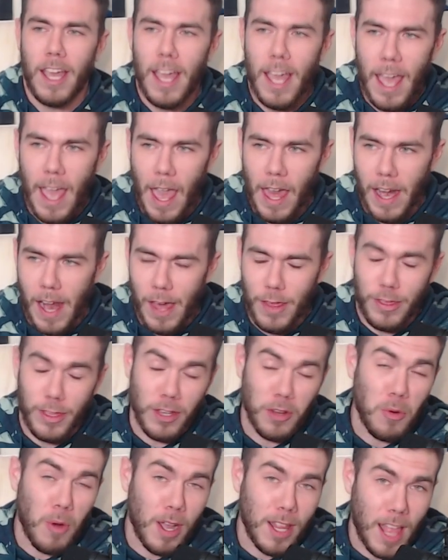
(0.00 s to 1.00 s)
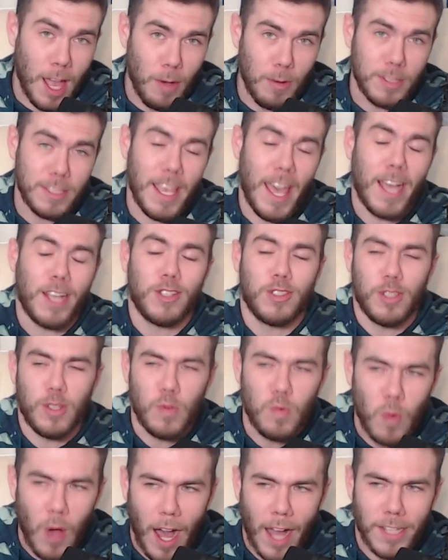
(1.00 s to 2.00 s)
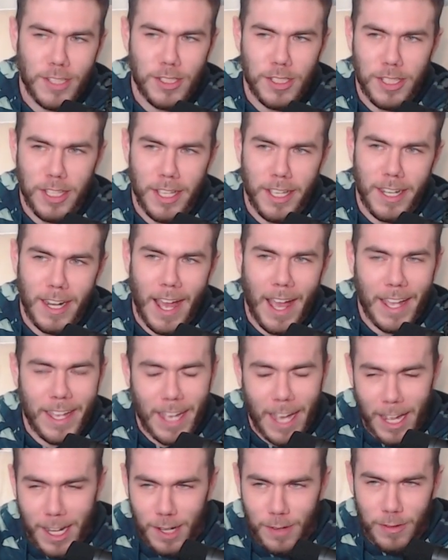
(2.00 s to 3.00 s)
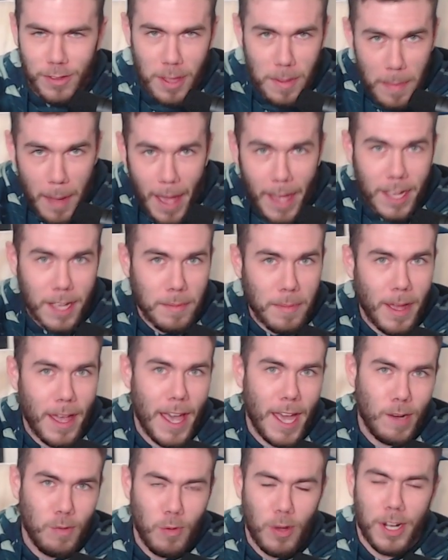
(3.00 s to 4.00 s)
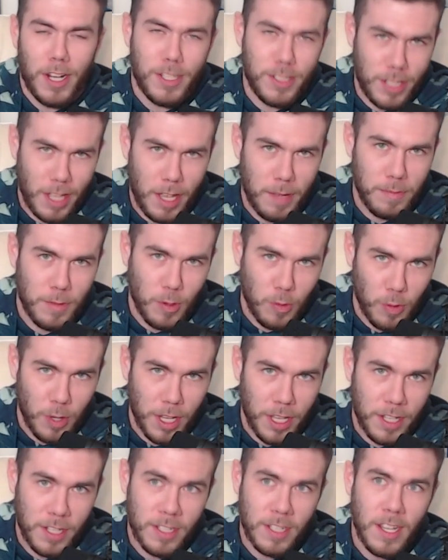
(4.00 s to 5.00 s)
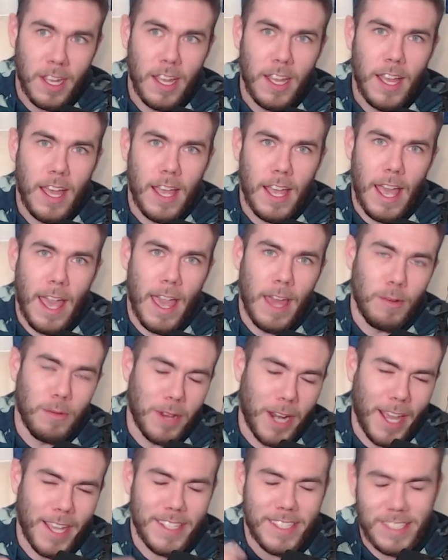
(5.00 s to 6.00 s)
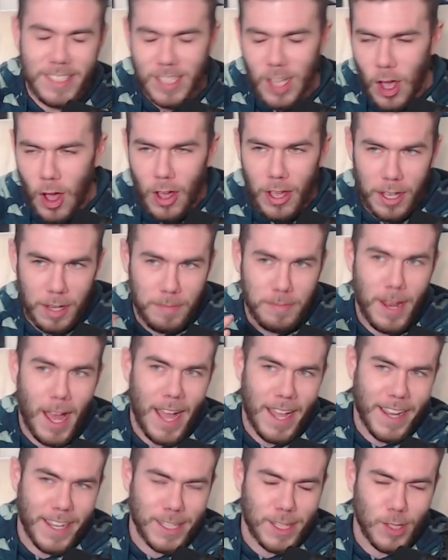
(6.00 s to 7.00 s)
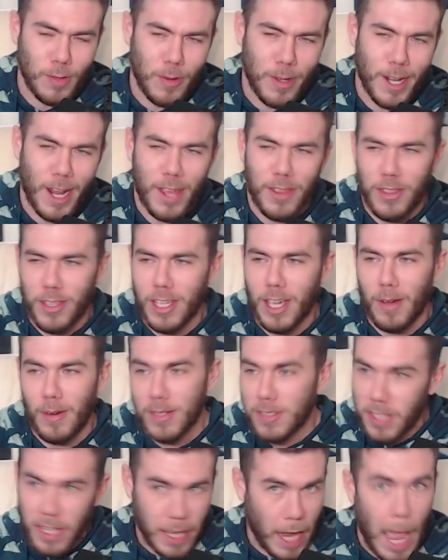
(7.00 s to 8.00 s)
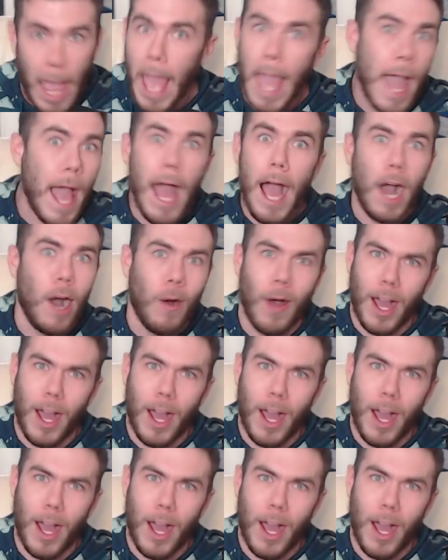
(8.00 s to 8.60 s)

And I think while I was actually watching it, I kind of in the back of my head wanted him to win. And when I saw him not get the win, I think I was like, how?